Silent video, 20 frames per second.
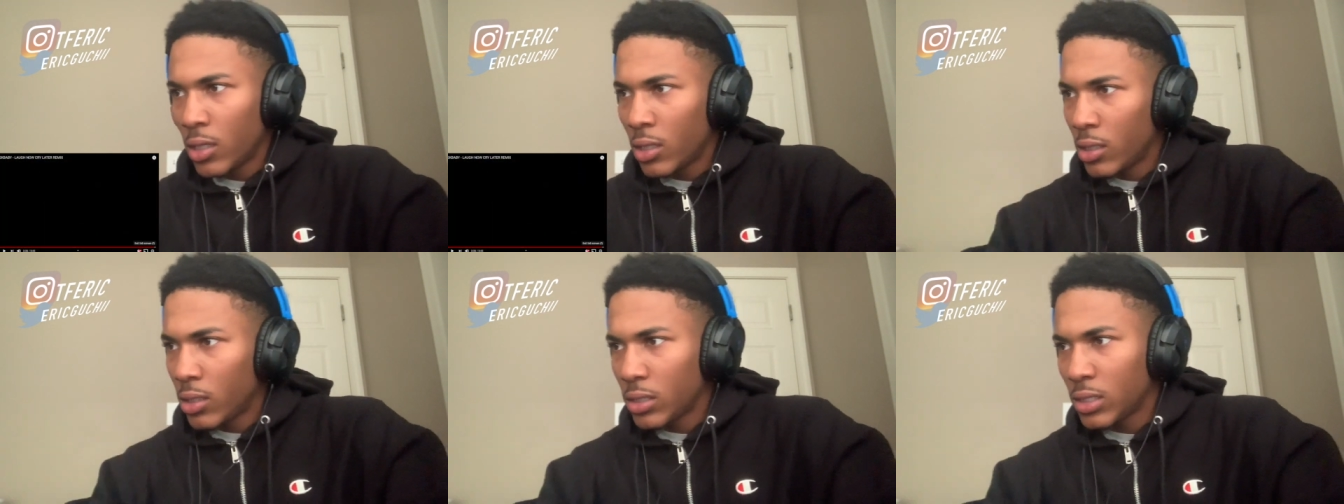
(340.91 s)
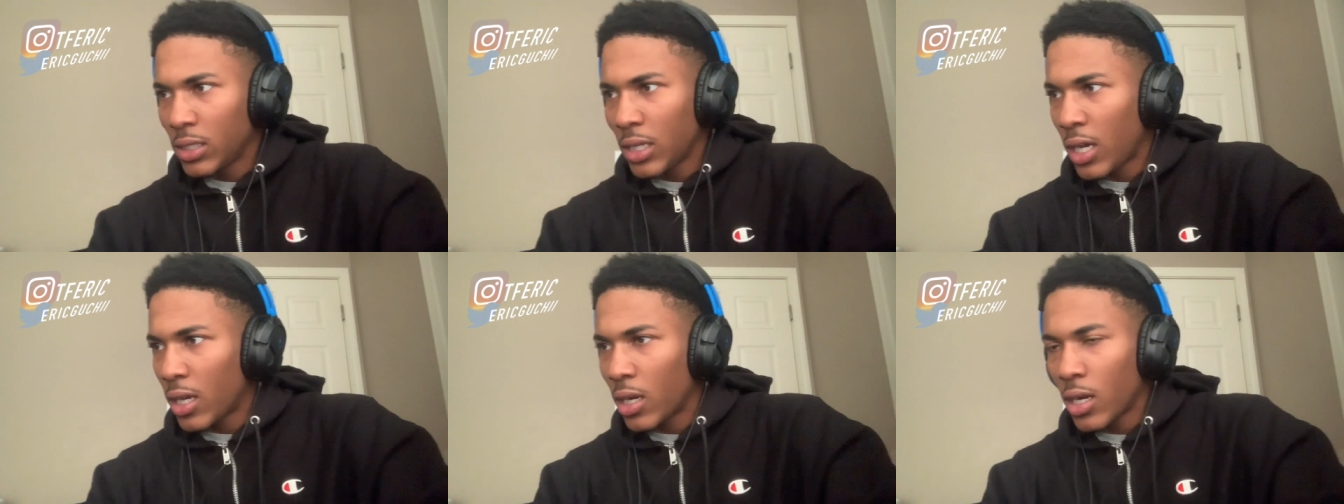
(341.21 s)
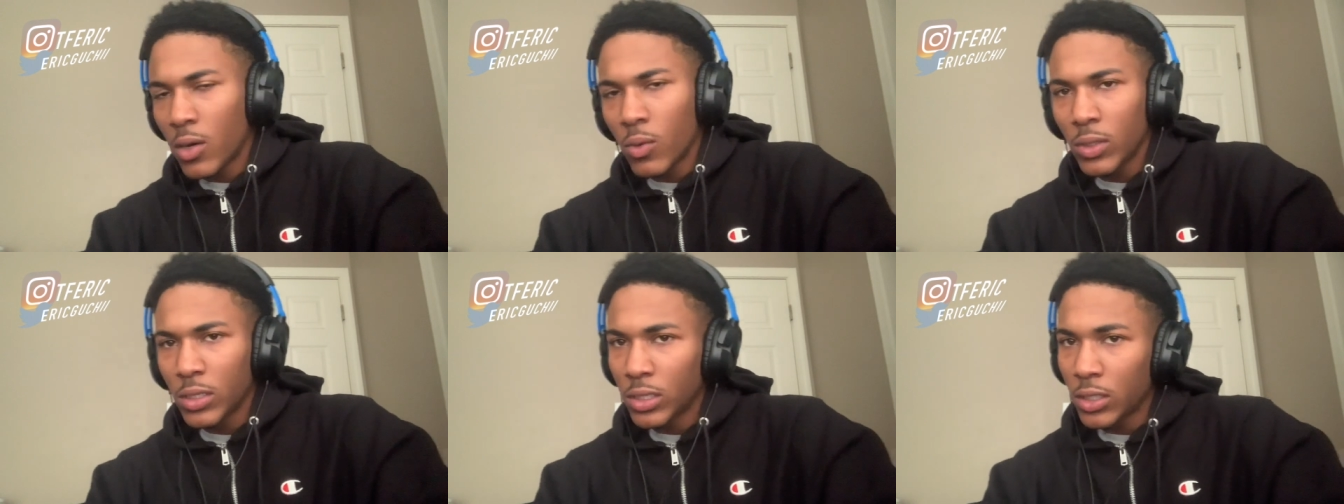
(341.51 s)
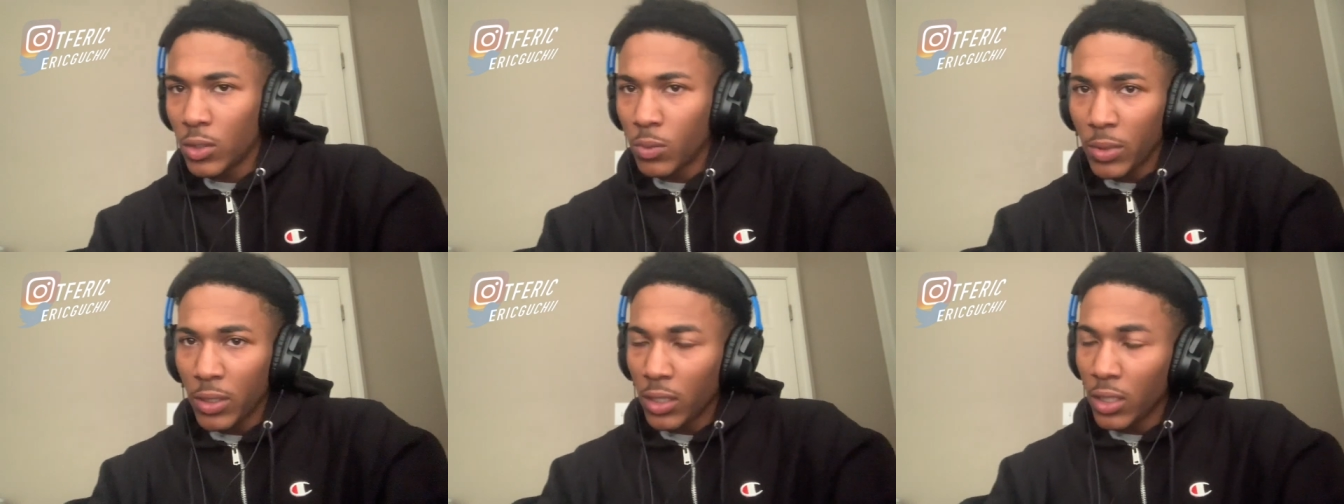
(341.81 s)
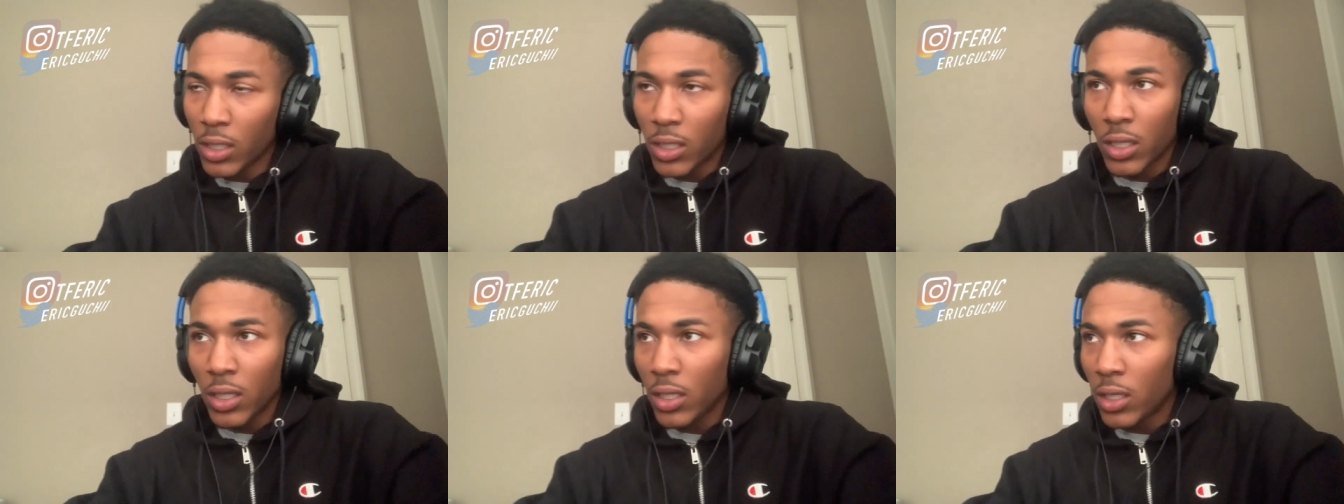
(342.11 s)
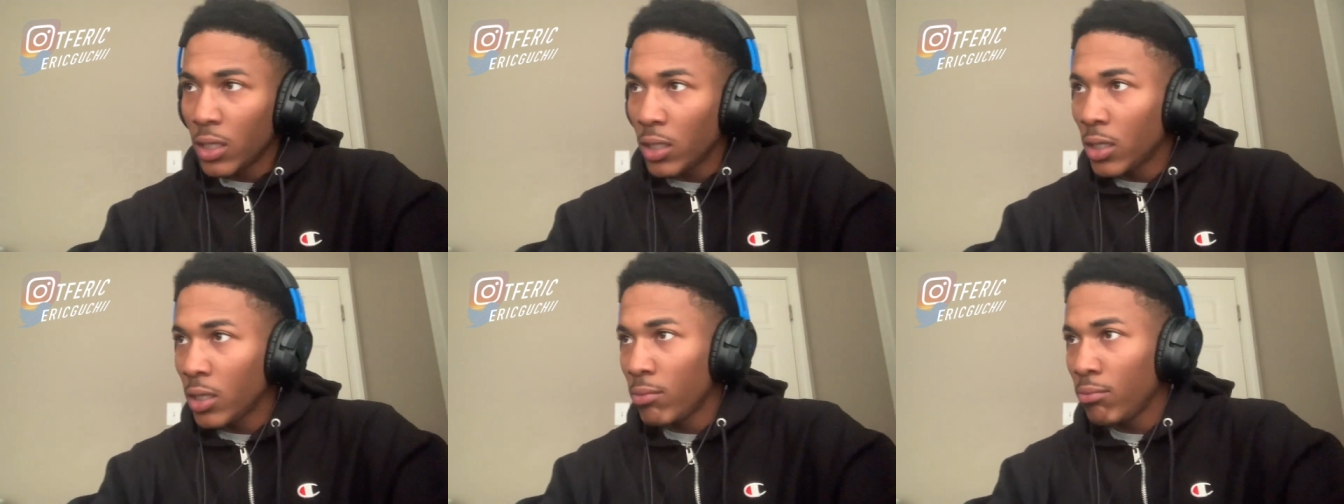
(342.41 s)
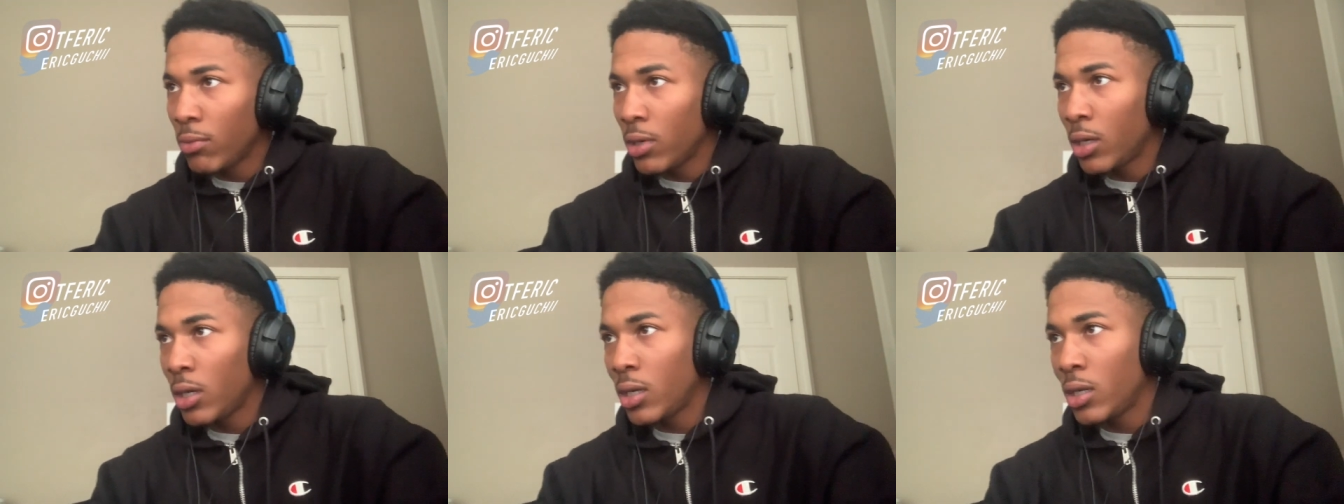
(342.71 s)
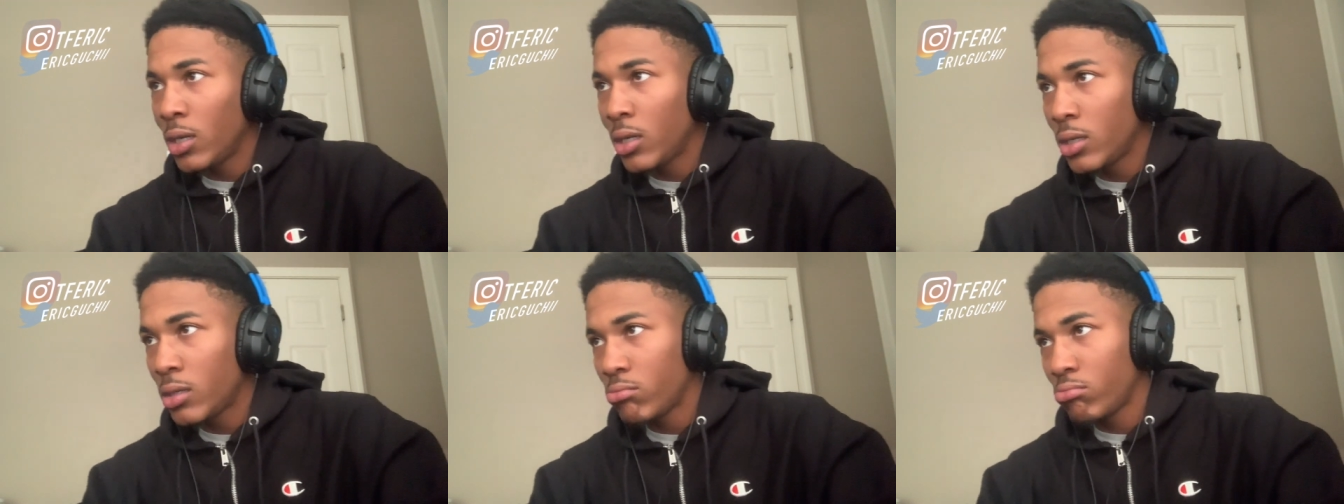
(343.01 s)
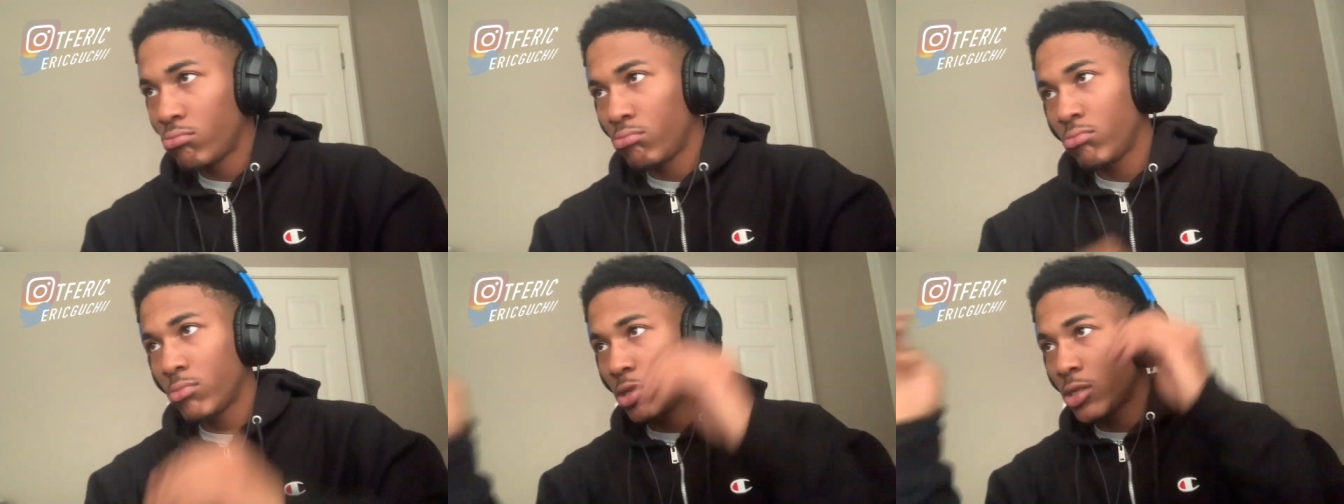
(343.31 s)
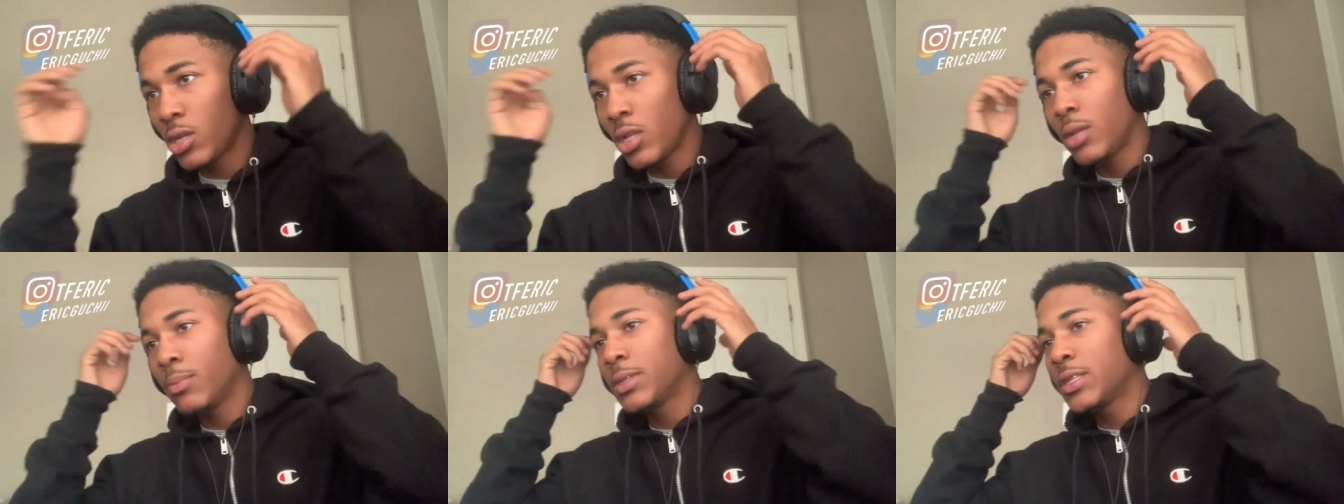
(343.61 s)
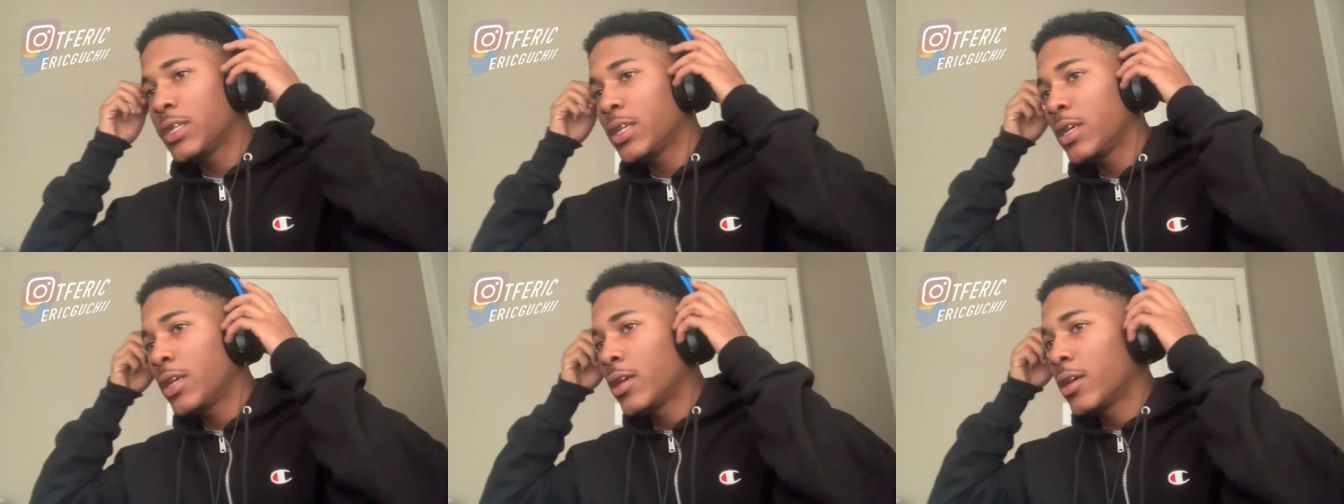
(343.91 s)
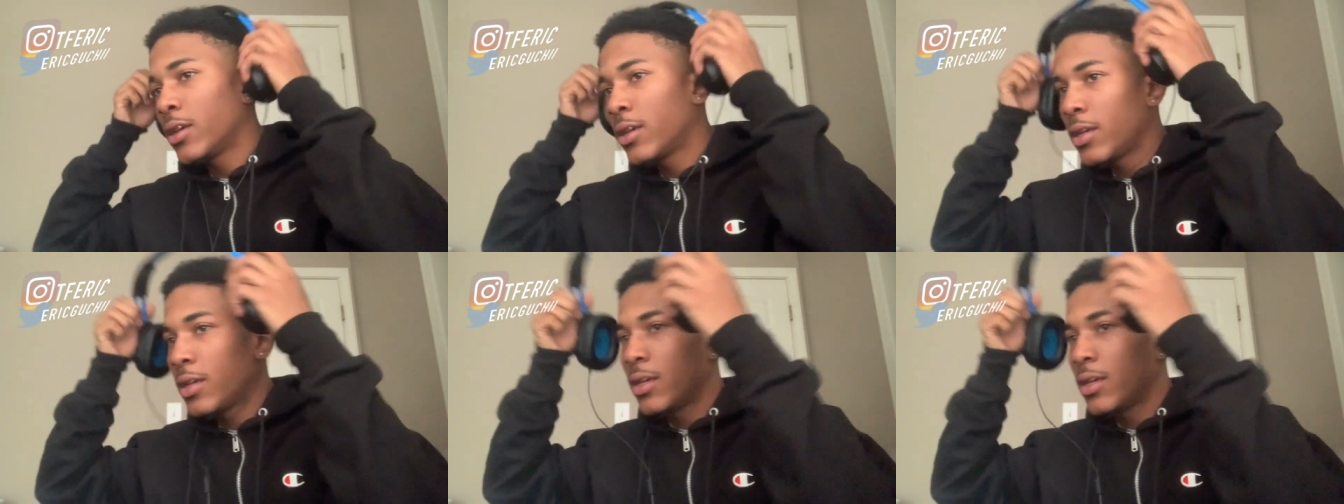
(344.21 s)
It's not always gonna be looking good, bro. That's all I'm saying.